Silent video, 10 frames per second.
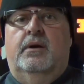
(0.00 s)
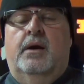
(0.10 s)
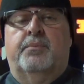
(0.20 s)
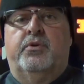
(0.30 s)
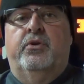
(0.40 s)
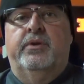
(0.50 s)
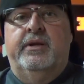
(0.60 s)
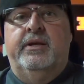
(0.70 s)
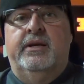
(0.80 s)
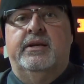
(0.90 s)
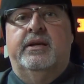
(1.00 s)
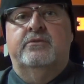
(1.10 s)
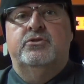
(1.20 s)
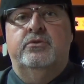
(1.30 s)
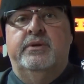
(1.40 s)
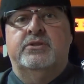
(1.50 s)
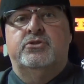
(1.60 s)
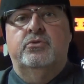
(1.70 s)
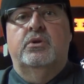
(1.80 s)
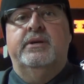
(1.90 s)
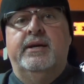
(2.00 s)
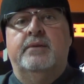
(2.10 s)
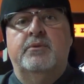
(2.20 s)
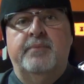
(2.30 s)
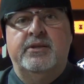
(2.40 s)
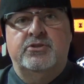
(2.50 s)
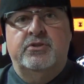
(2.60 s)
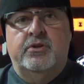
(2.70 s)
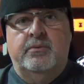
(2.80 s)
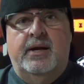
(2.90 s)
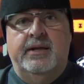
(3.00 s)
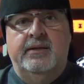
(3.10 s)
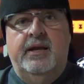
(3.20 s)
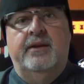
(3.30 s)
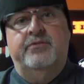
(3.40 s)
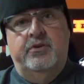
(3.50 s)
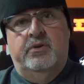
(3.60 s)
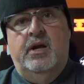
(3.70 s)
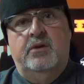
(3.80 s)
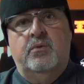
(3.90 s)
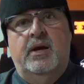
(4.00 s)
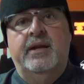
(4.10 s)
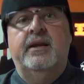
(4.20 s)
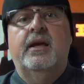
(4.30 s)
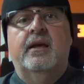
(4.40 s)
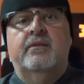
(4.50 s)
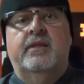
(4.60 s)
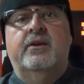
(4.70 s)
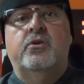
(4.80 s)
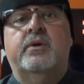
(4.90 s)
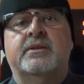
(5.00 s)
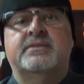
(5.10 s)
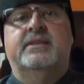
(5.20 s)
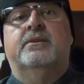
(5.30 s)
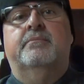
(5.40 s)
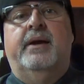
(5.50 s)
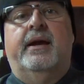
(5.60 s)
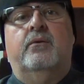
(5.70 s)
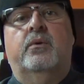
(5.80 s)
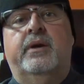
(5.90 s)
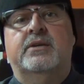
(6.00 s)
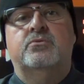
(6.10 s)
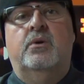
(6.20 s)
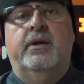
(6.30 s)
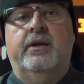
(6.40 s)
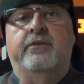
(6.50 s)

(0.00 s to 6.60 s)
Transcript: opportunity it gives you is to look at them and make sure they're right. And if they're not right, then you can send them back. Well, guess what?